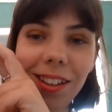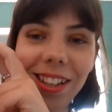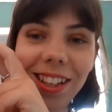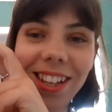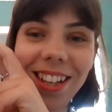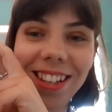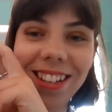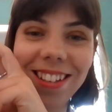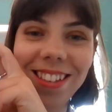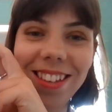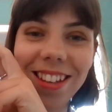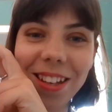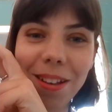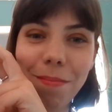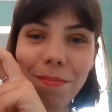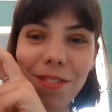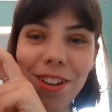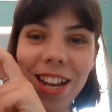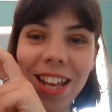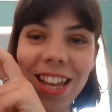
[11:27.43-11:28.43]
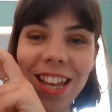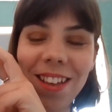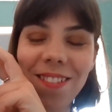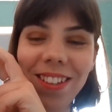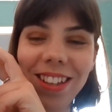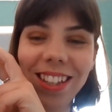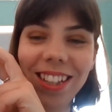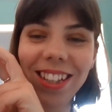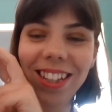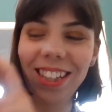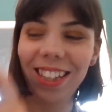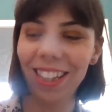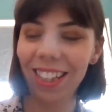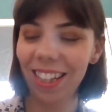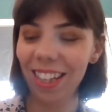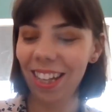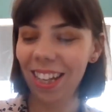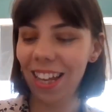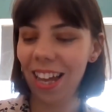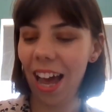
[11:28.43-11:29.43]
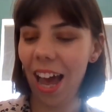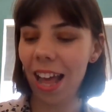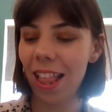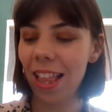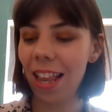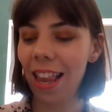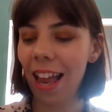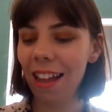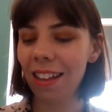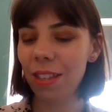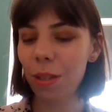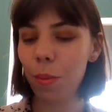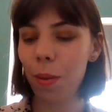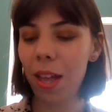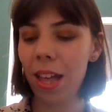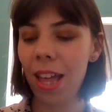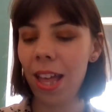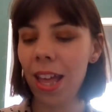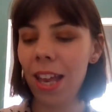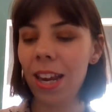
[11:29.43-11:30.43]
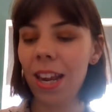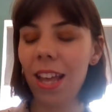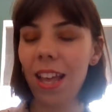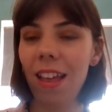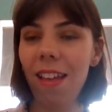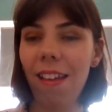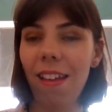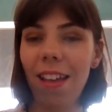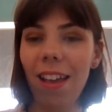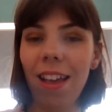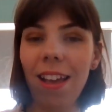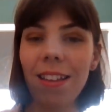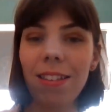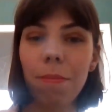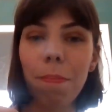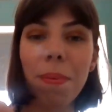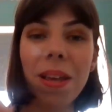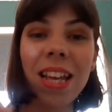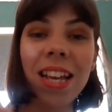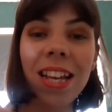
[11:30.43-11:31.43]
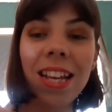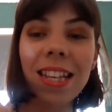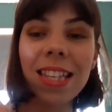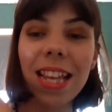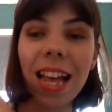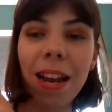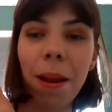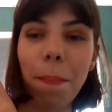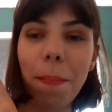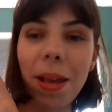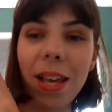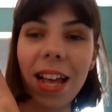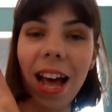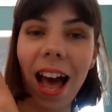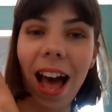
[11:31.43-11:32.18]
is looking pretty cute. And the last one is bees and a beehive.